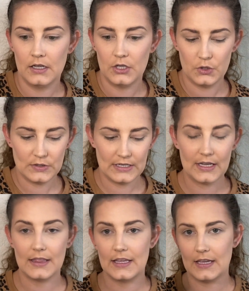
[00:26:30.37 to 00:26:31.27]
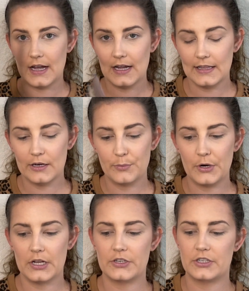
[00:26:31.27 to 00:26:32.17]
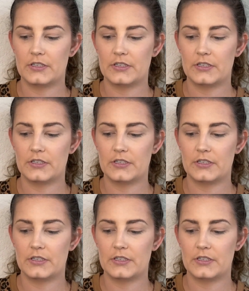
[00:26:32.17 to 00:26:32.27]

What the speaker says: using the highlighter brush.